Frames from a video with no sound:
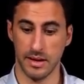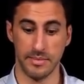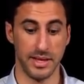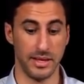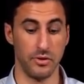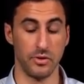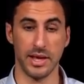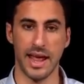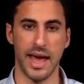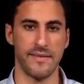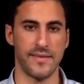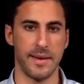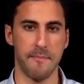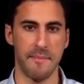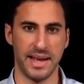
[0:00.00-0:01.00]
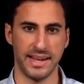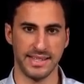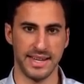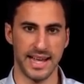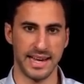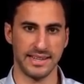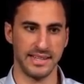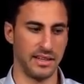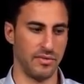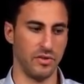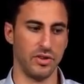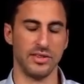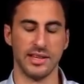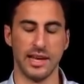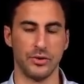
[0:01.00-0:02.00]
you can have an amazing exit
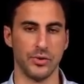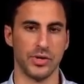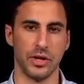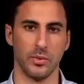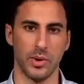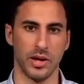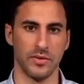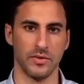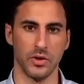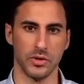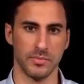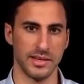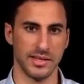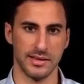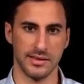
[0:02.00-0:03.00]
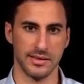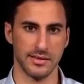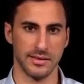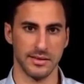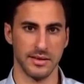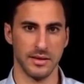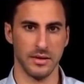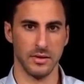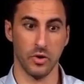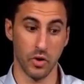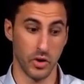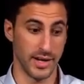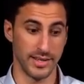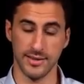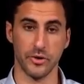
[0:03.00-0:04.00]
if you decide to sell one of those businesses,
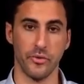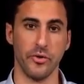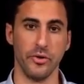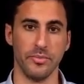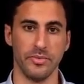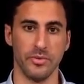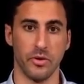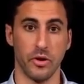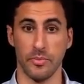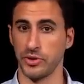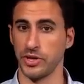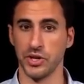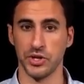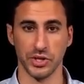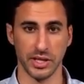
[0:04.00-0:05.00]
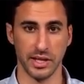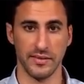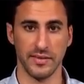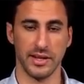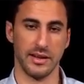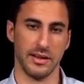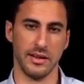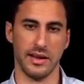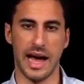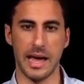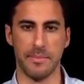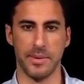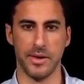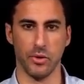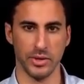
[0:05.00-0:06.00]
or as a group, or potentially even
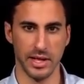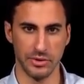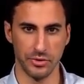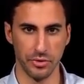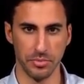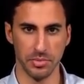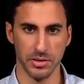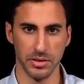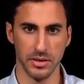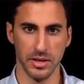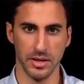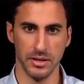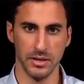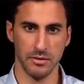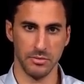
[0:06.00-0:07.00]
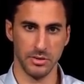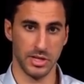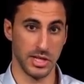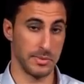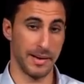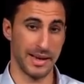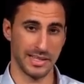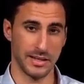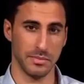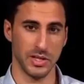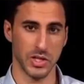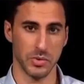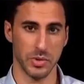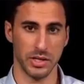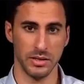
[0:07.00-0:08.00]
IPO that group, which is
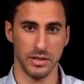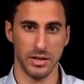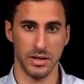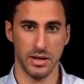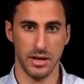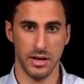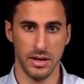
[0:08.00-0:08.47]
possible as well.